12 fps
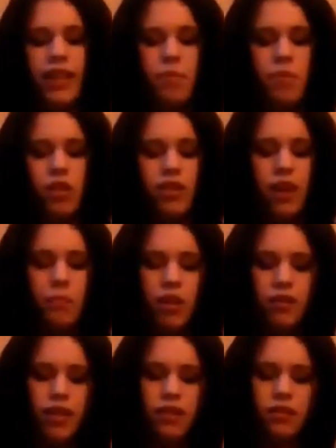image that I'm
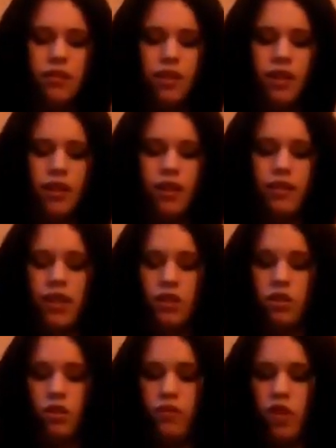using,
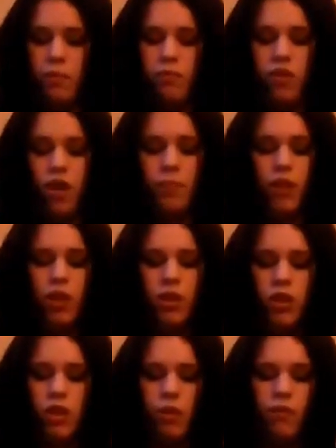that's the sort of shape I've got.
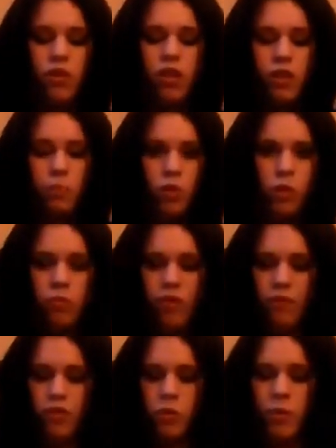So what I've done is pull up a
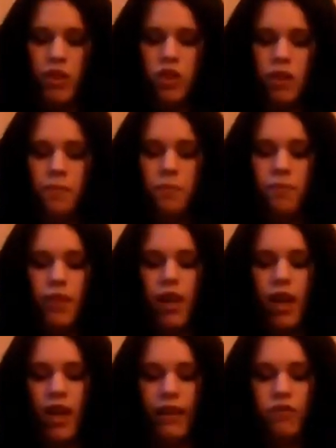reference picture
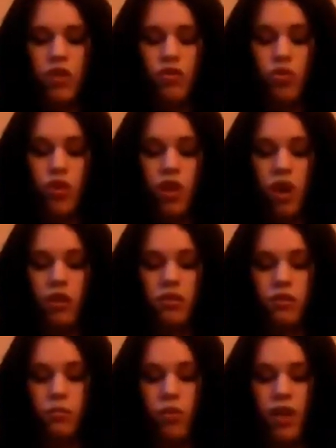and I've just drawn it
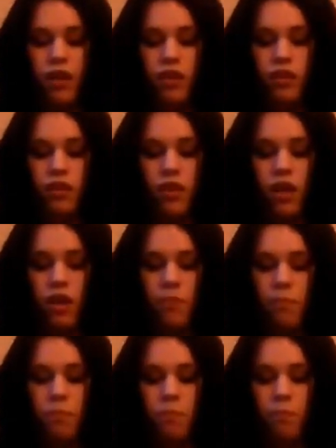on with
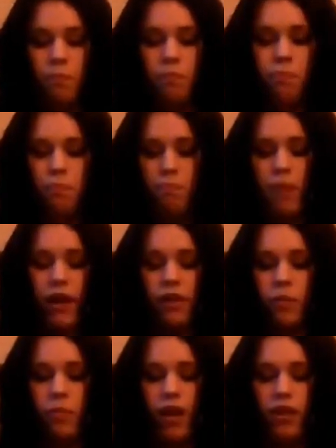
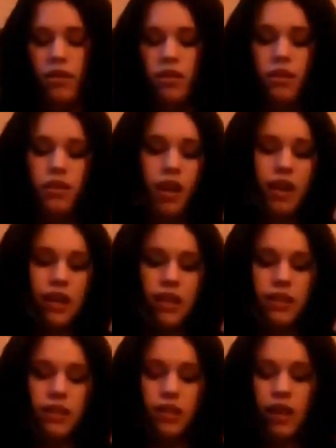marker pen
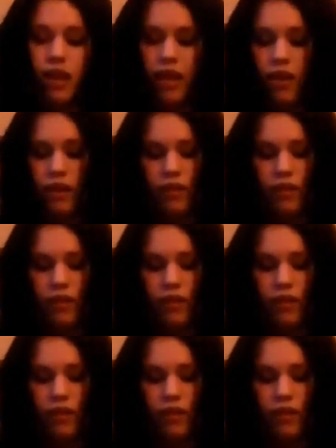as